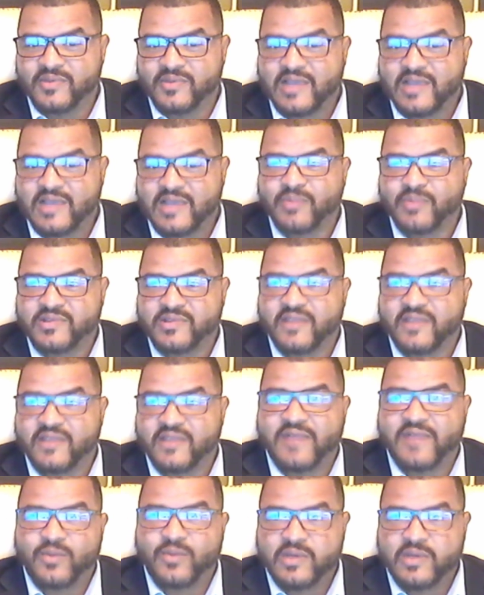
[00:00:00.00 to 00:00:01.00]
the type of
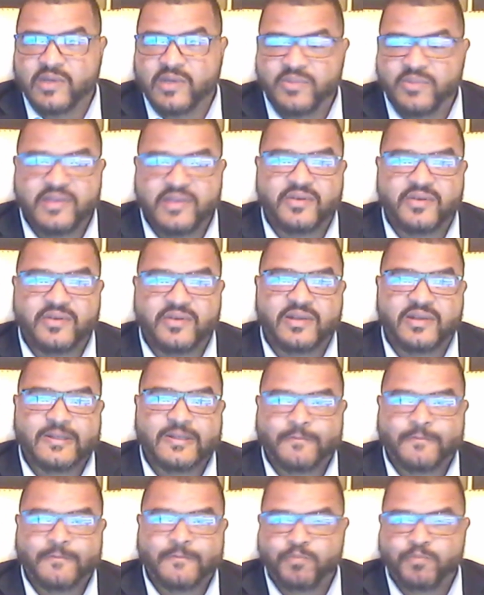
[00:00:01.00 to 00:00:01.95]
stuff I would have been doing,